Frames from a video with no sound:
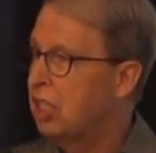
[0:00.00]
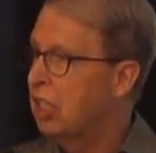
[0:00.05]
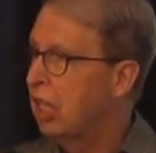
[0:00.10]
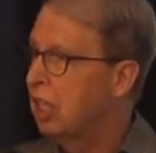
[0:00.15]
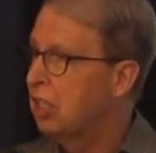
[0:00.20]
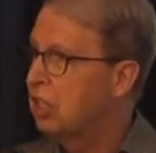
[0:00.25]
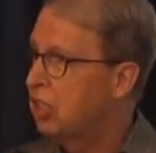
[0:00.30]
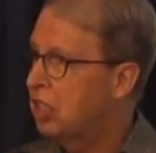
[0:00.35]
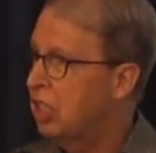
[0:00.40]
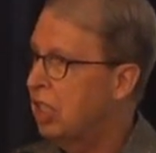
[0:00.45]
They
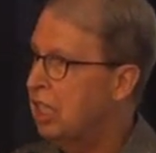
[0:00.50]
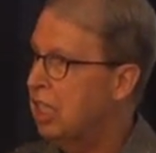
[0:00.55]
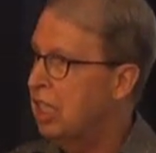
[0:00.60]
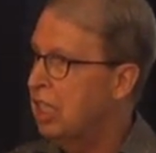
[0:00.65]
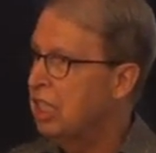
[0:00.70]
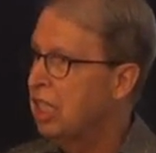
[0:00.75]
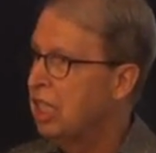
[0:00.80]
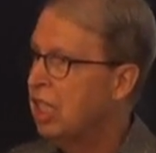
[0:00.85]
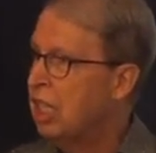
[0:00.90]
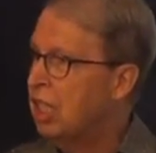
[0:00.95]
are
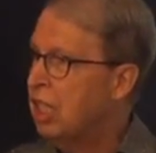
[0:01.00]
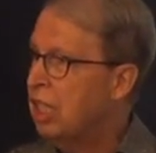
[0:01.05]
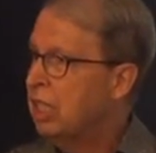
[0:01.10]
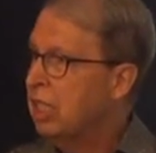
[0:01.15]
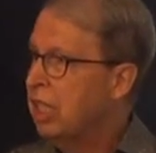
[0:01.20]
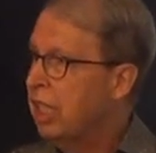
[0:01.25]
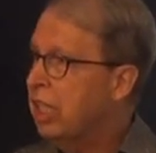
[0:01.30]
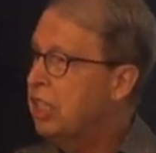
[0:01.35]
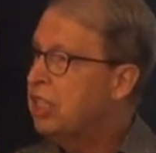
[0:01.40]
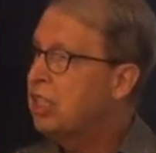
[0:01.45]
singing
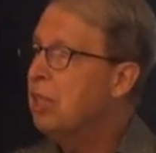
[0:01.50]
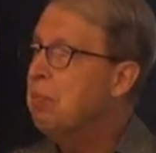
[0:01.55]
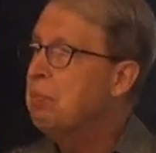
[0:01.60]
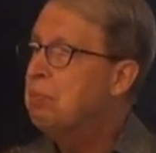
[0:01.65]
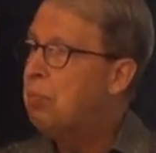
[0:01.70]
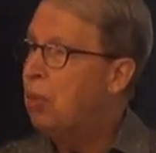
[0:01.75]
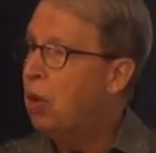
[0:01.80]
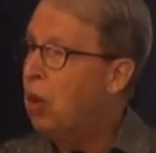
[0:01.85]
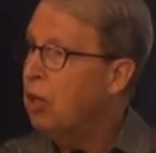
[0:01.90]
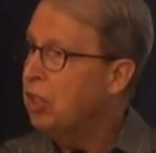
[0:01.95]
it's
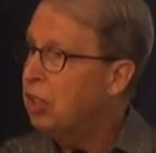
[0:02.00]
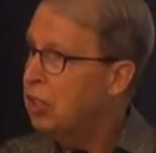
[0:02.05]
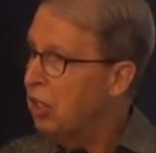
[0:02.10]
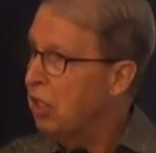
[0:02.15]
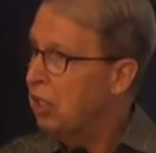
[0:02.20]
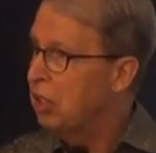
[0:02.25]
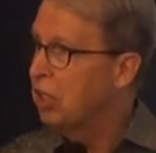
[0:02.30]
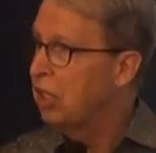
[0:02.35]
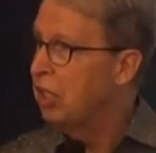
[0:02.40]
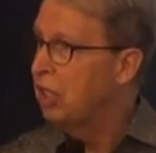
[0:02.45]

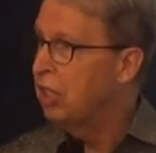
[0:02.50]
important